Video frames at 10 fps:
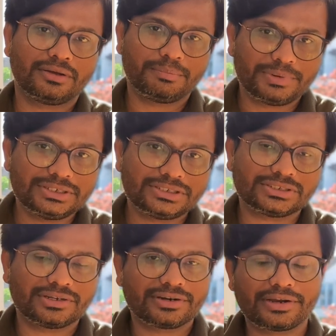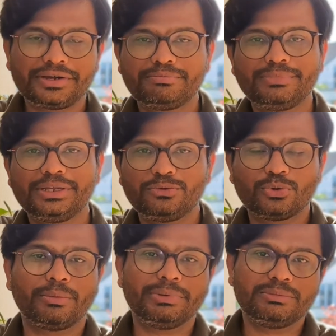Please write me into
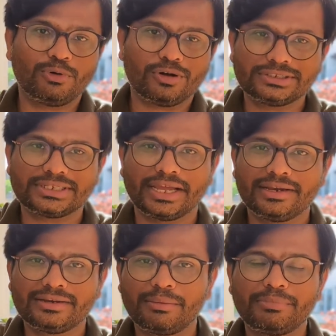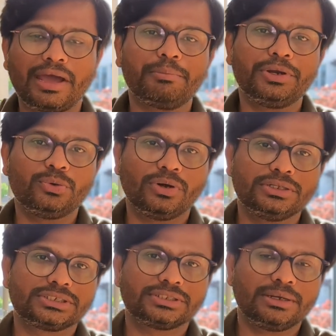comment box, and I'm happy to
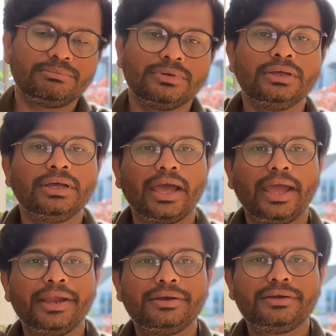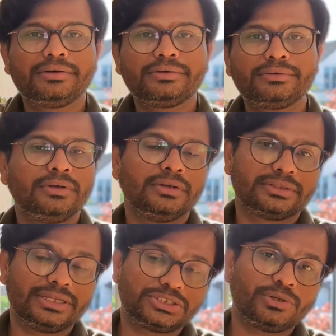answer them. And
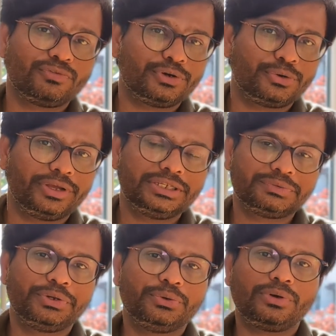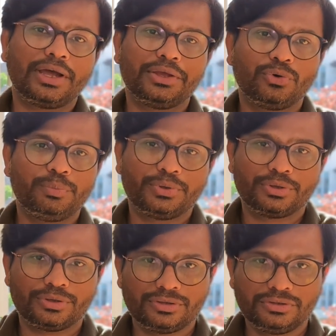that's all for today's video. I hope
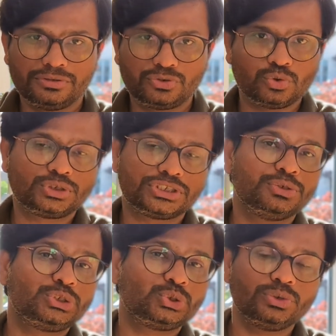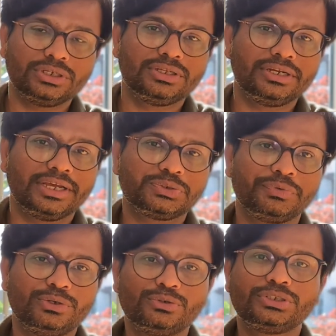to see you soon in the next
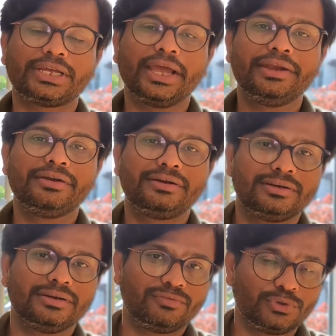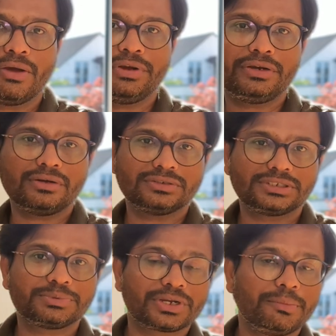videos. And if you haven't
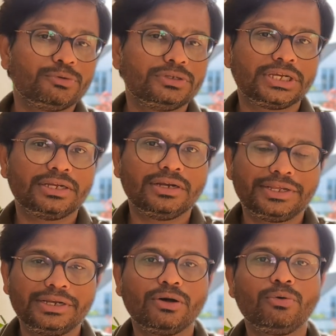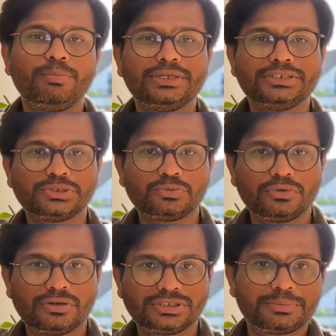subscribed to the channel till now, please
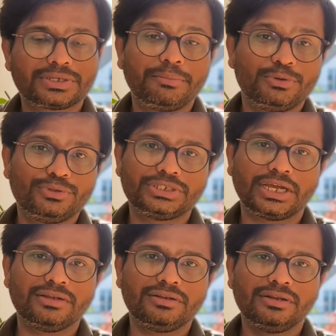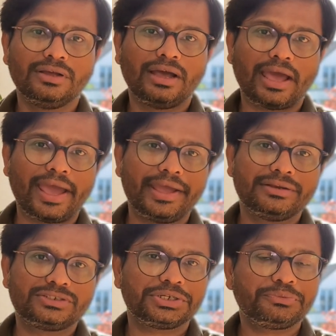subscribe to the channel
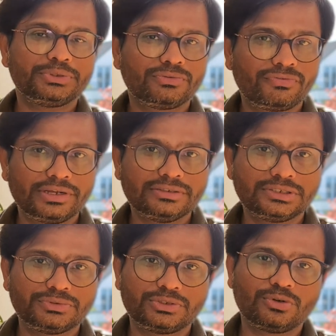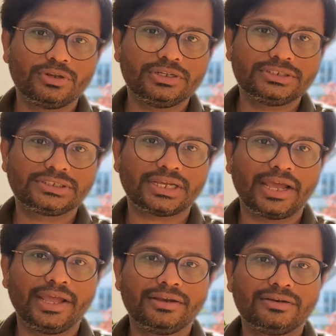and share with your friends, with your colleagues,
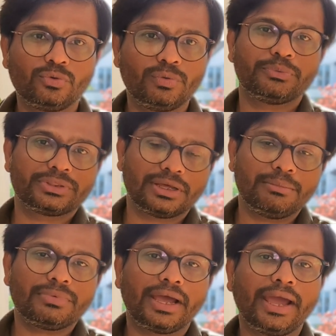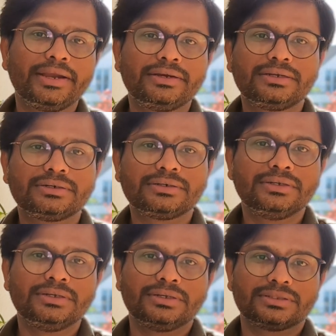and who share with them. And
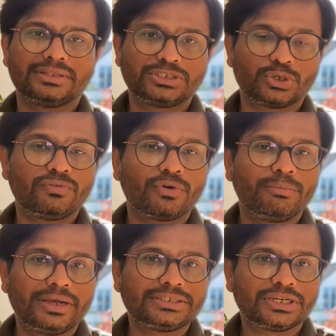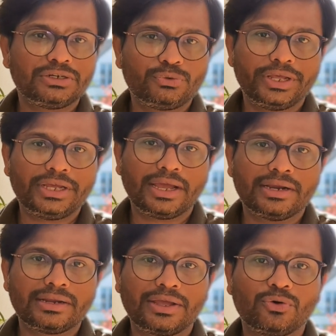that's all from my side today,
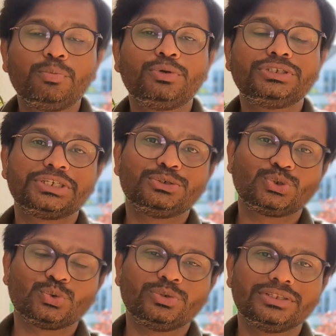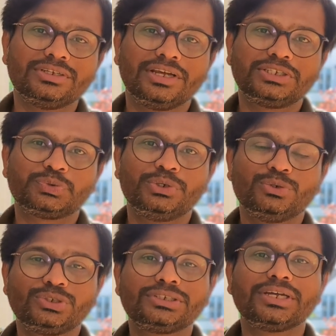and I hope to see you soon in the next videos.